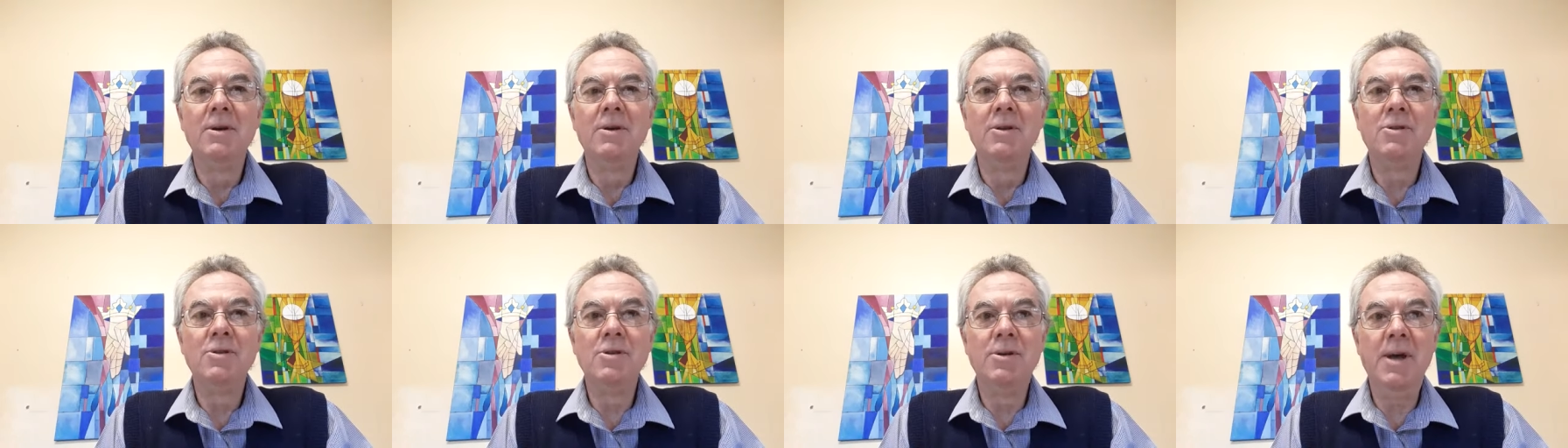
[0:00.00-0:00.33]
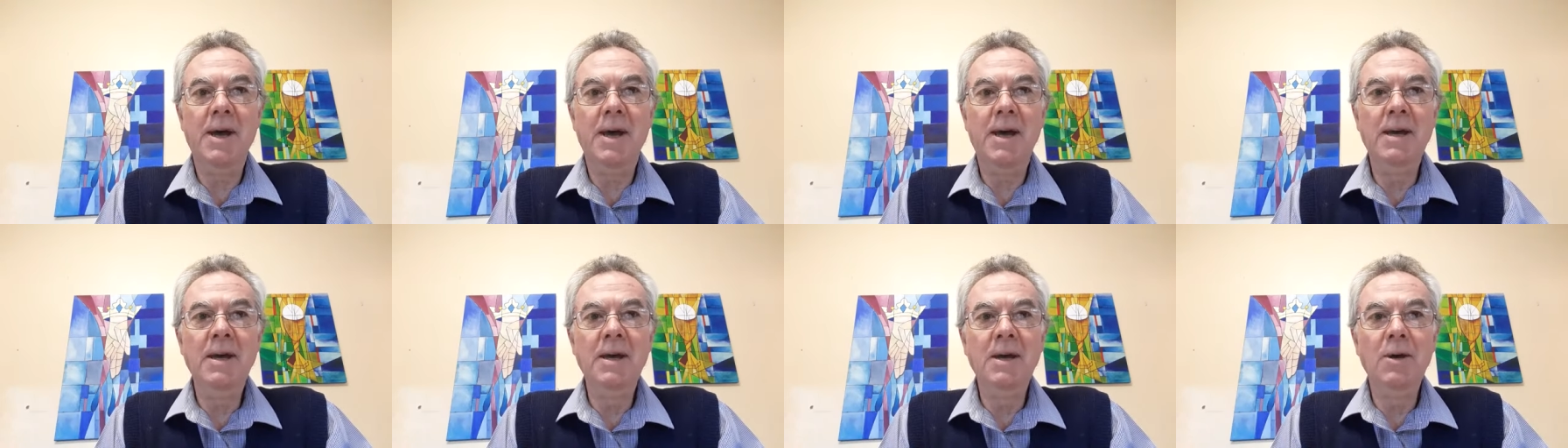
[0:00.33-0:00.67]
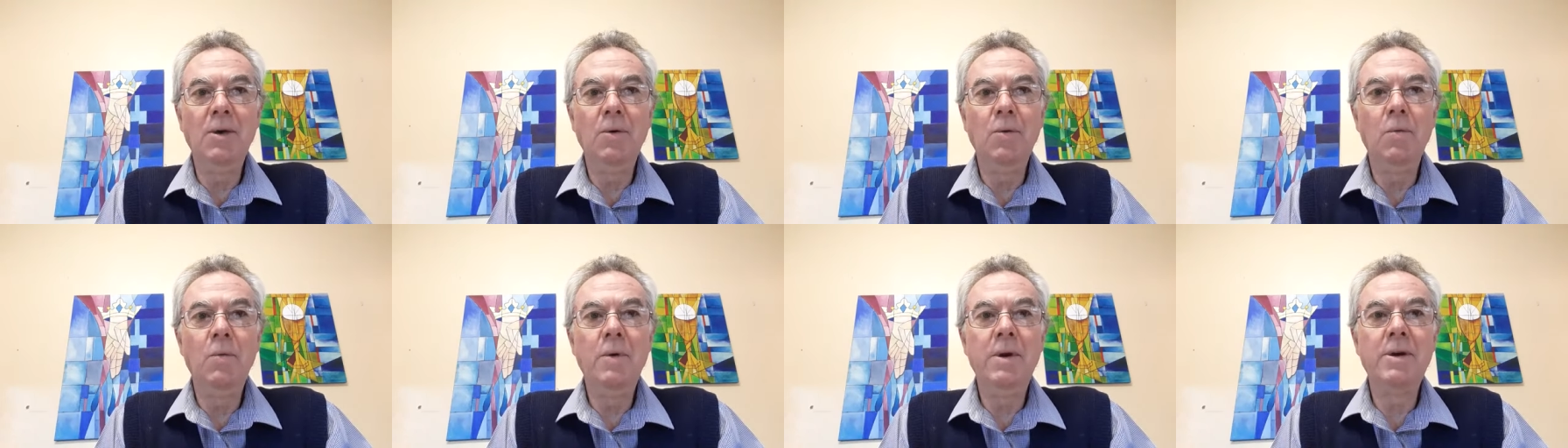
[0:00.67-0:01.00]

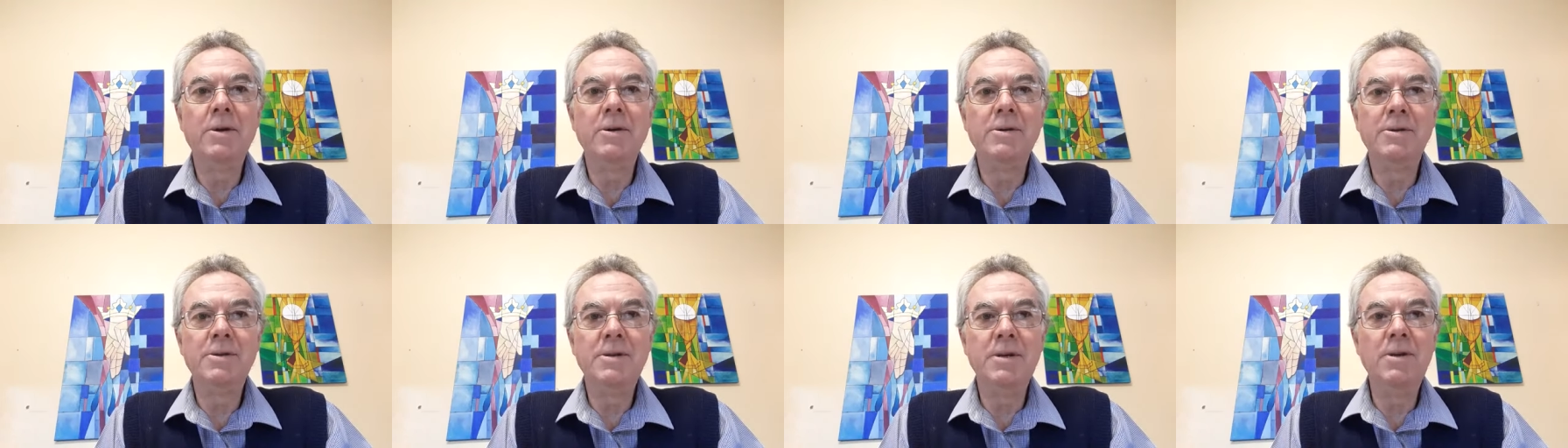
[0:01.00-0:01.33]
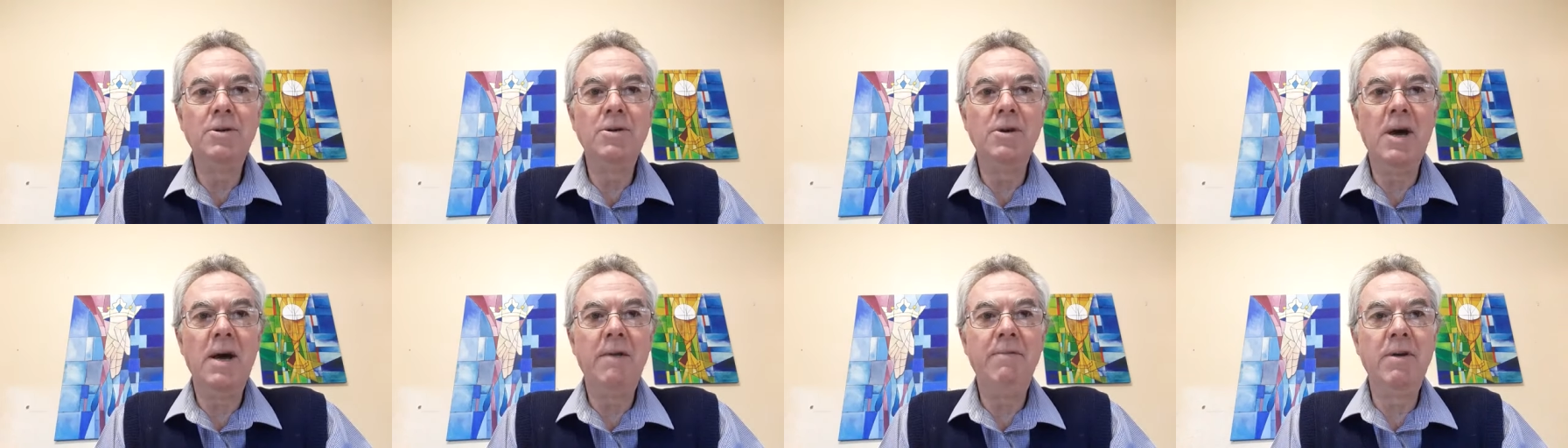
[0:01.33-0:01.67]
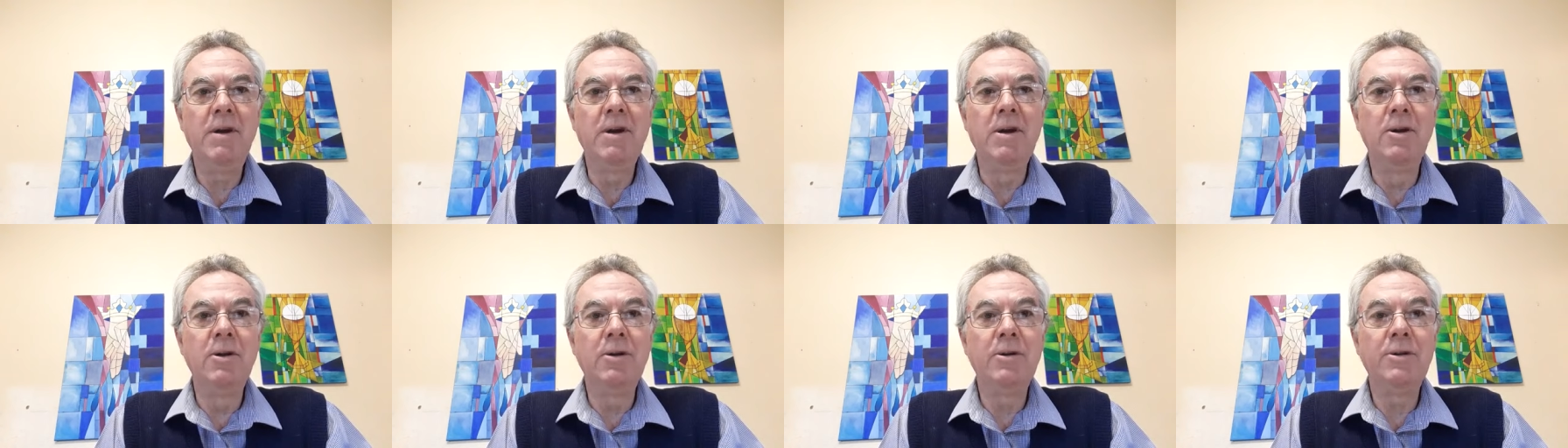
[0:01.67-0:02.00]
Today, we continue
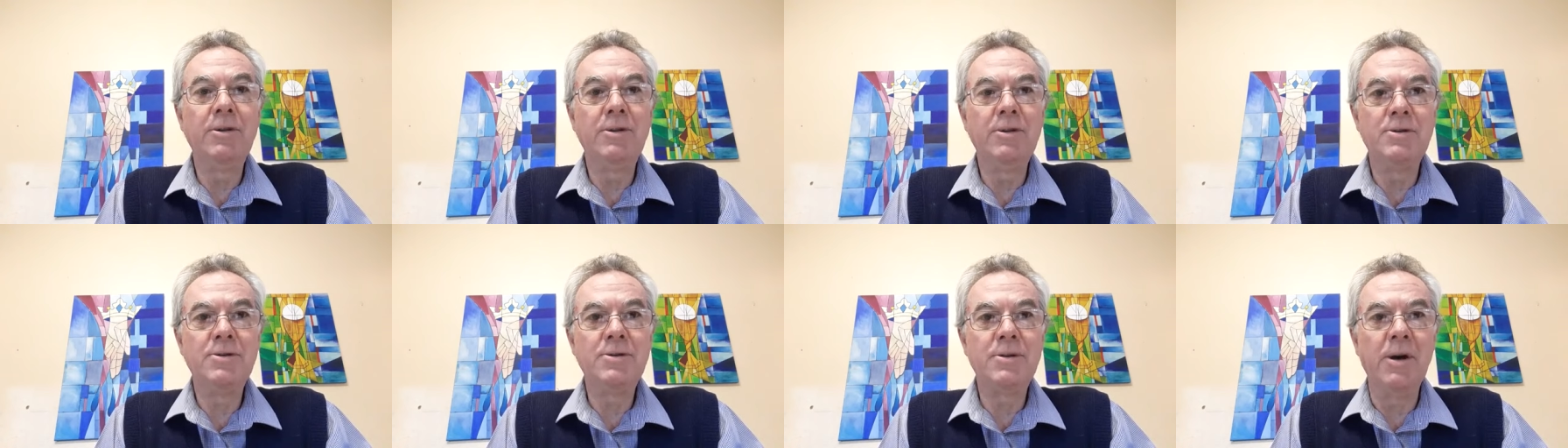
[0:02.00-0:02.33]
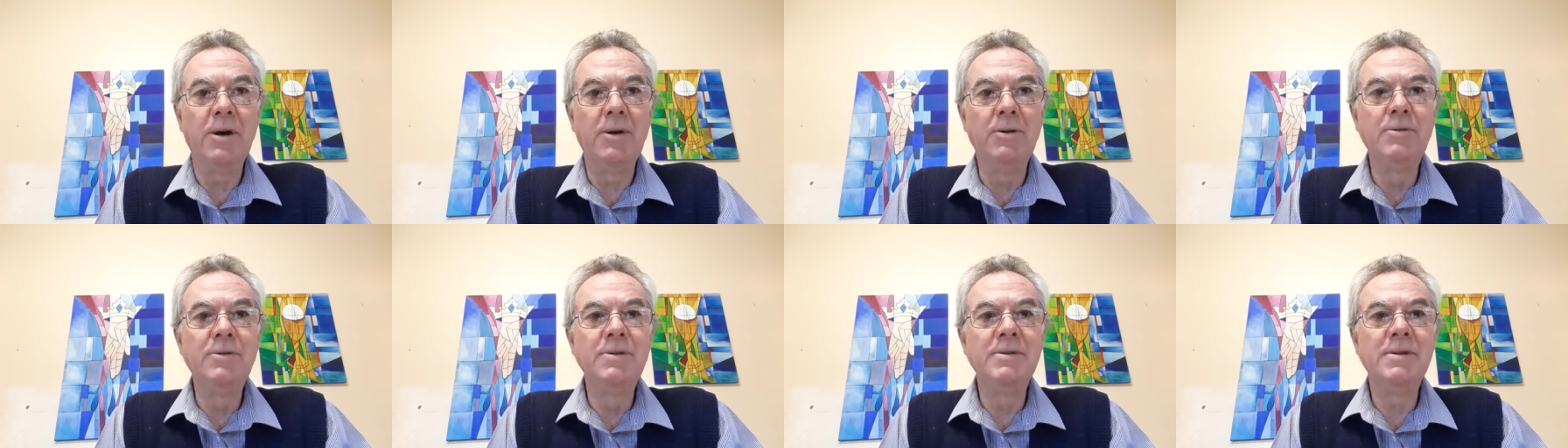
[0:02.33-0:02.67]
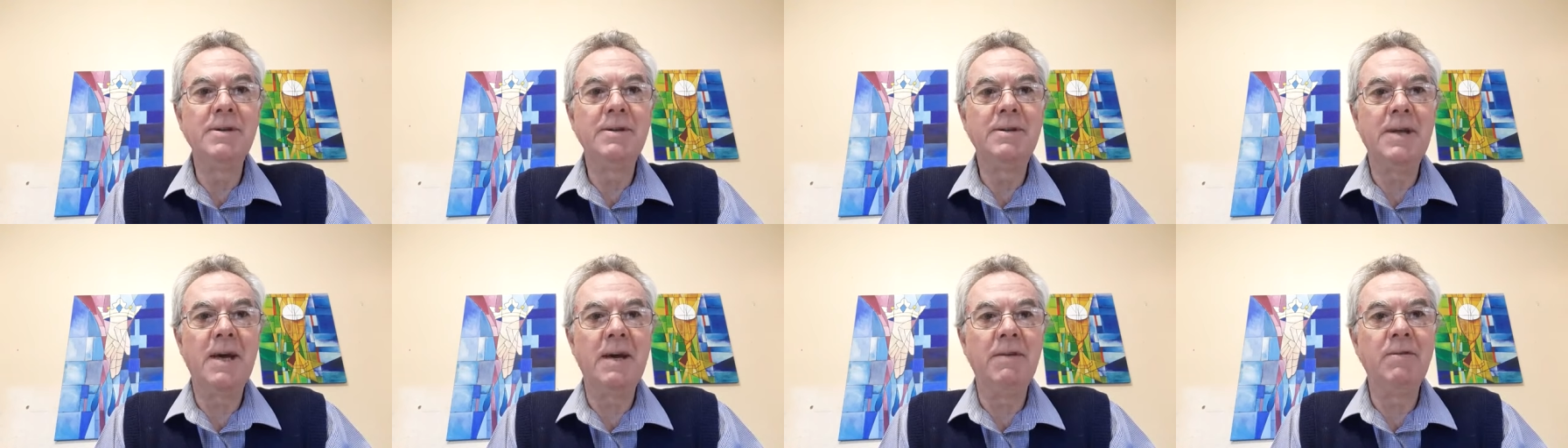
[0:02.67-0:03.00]
having a look at the stones
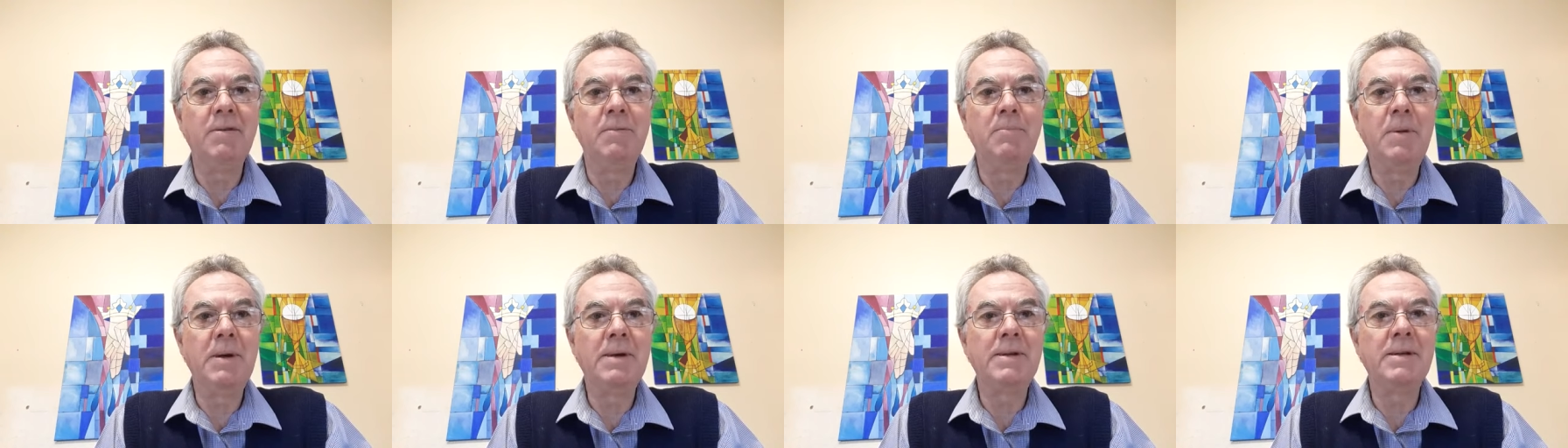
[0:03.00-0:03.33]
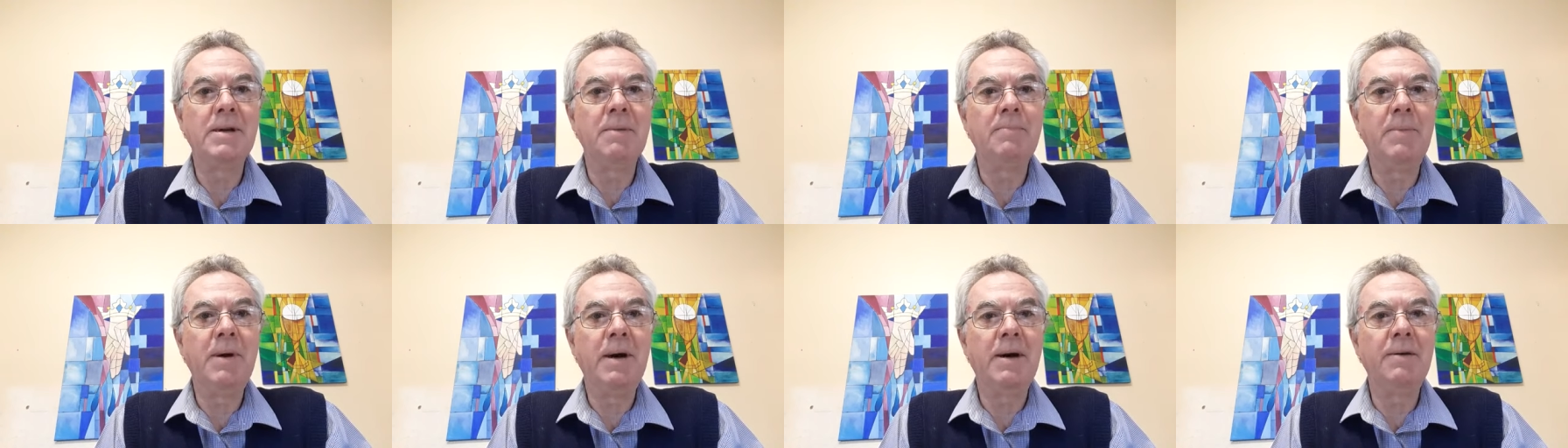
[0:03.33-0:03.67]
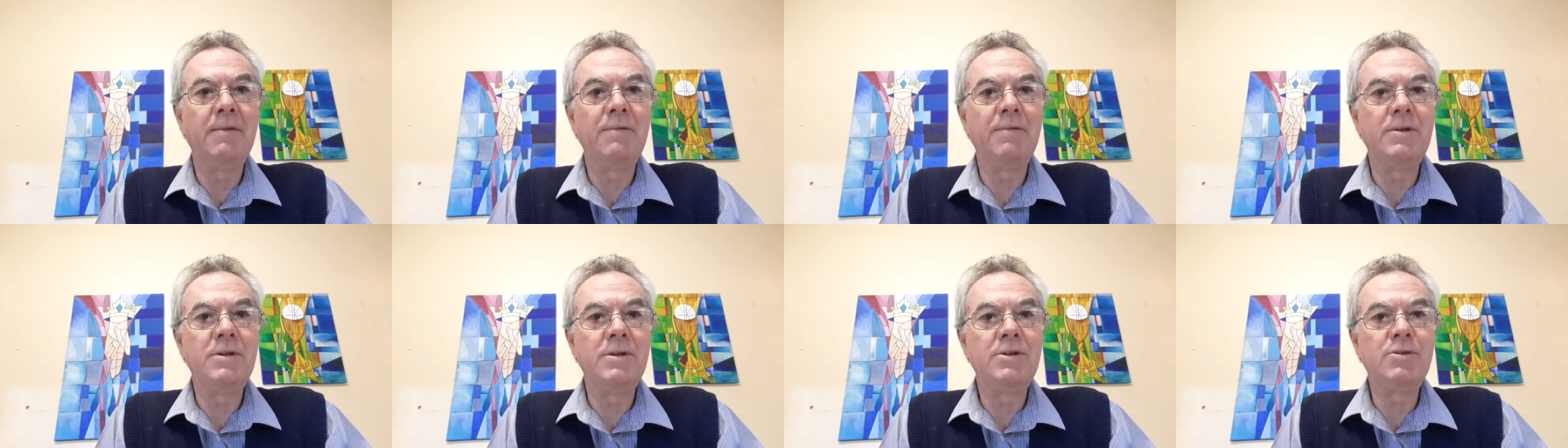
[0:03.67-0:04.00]
that David picked up
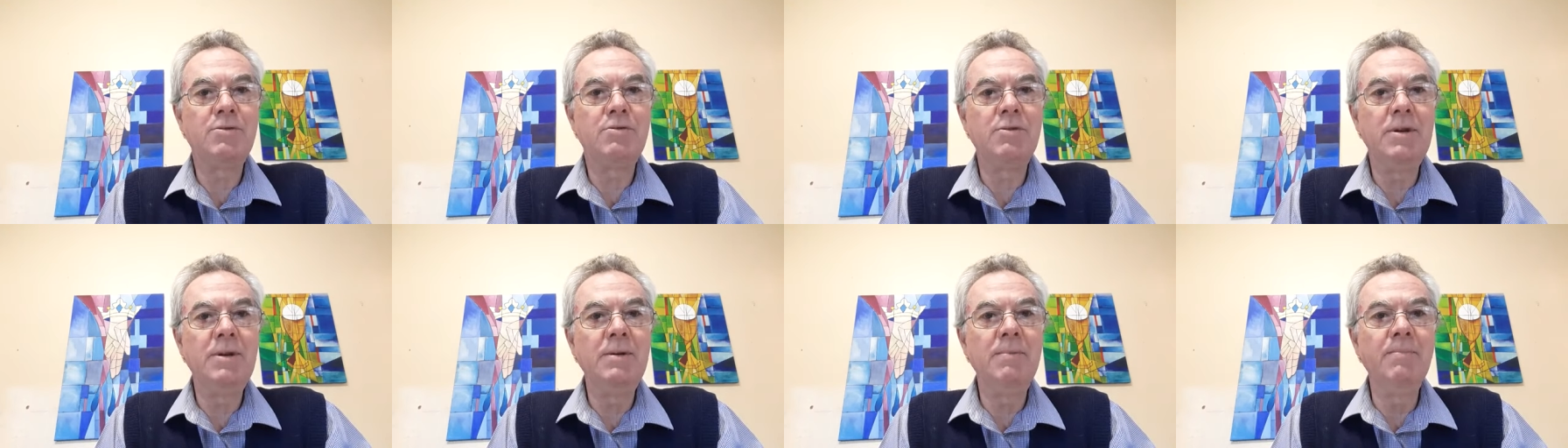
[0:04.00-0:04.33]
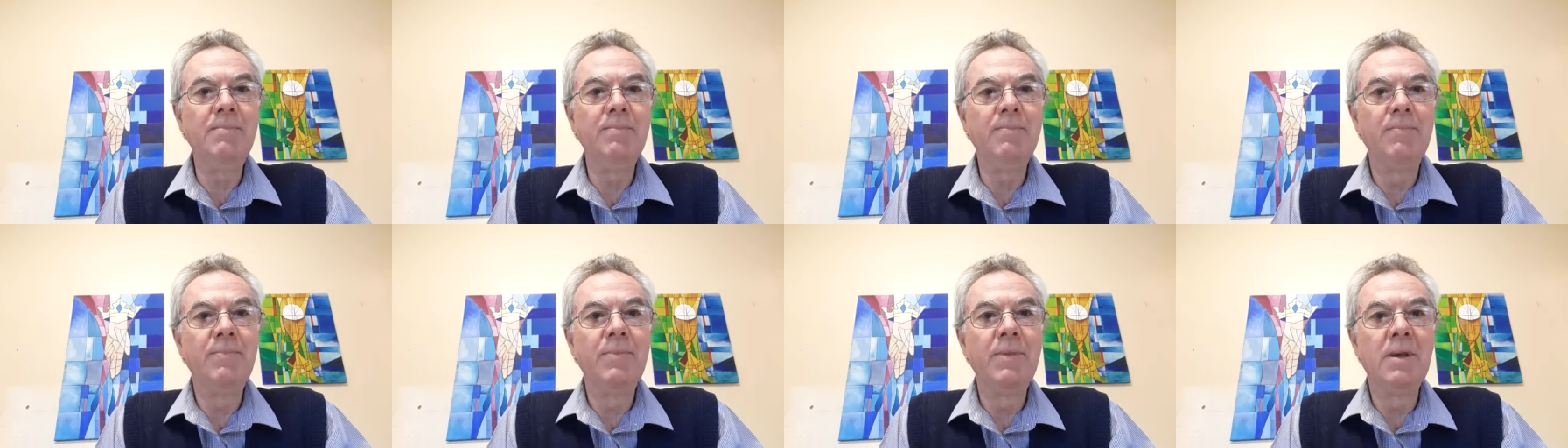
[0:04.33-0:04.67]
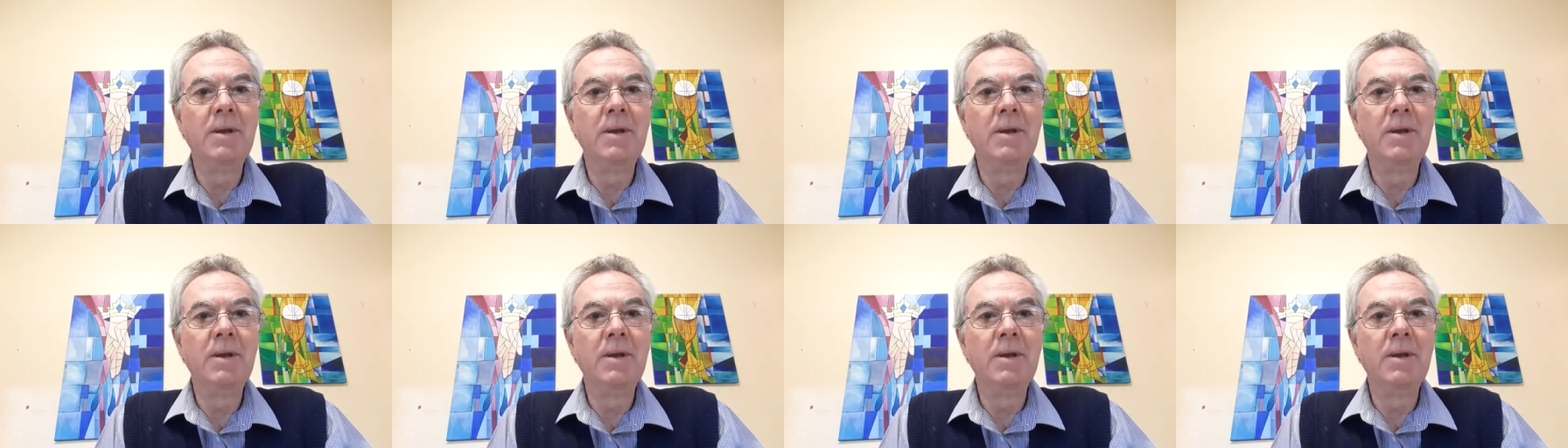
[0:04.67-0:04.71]
out of the stream